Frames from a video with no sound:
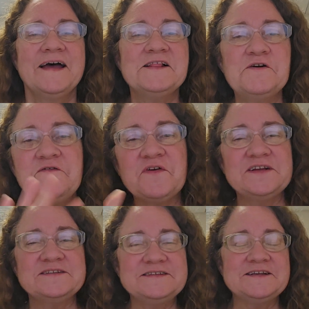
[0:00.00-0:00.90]
Hello
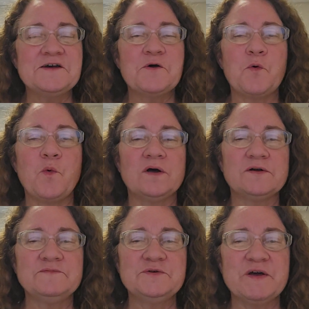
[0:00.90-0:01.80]
friends,
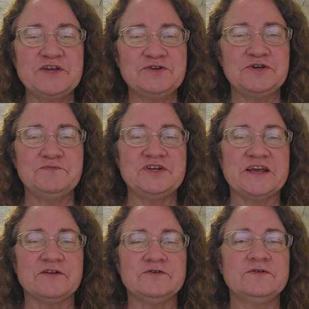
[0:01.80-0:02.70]
welcome to my YouTube
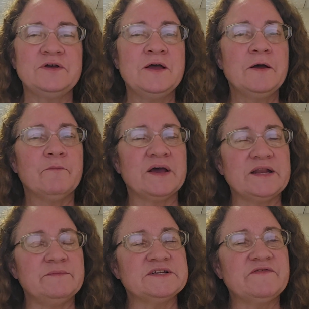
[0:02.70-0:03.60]
channel. My
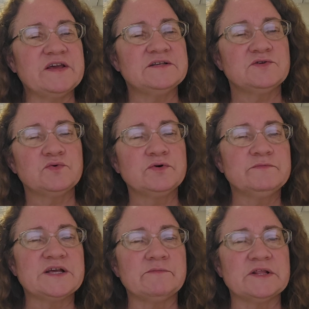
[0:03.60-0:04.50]
name is Faith
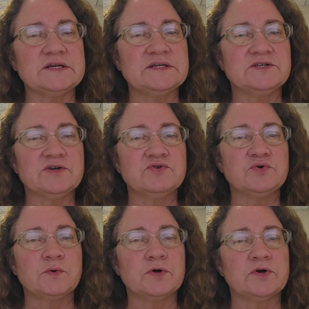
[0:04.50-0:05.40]
Storms. I'm a licensed
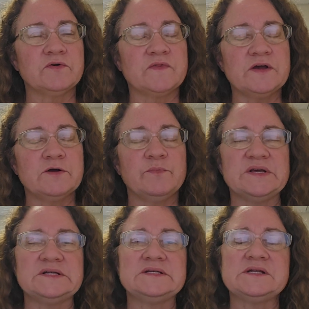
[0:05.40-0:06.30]
social worker
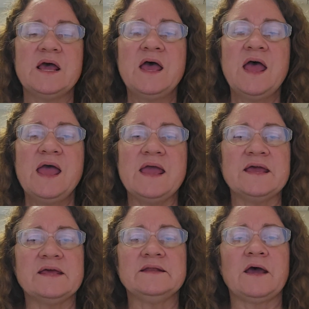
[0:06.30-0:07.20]
therapist
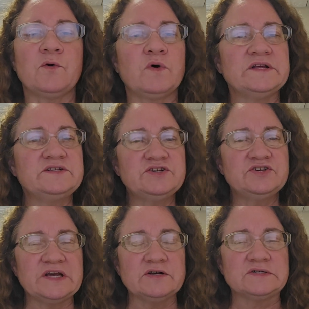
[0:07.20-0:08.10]
and I wanted to
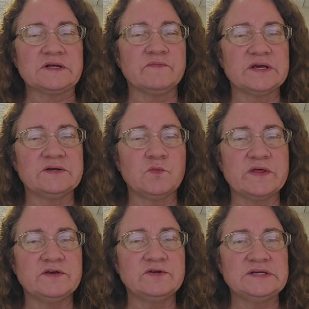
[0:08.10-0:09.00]
share something
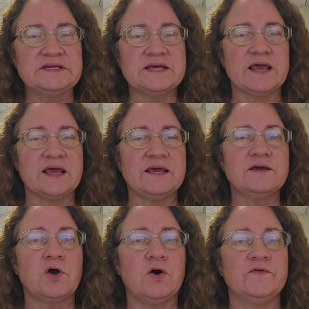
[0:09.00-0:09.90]
with you
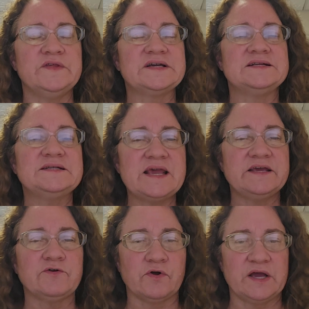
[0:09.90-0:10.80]
today called the
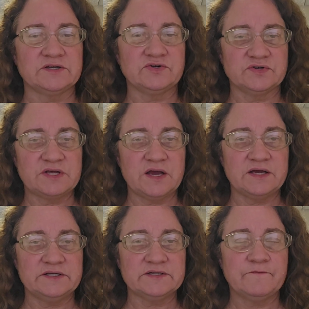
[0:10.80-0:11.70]
container
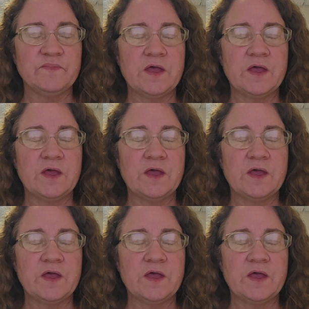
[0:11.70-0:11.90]
exercise.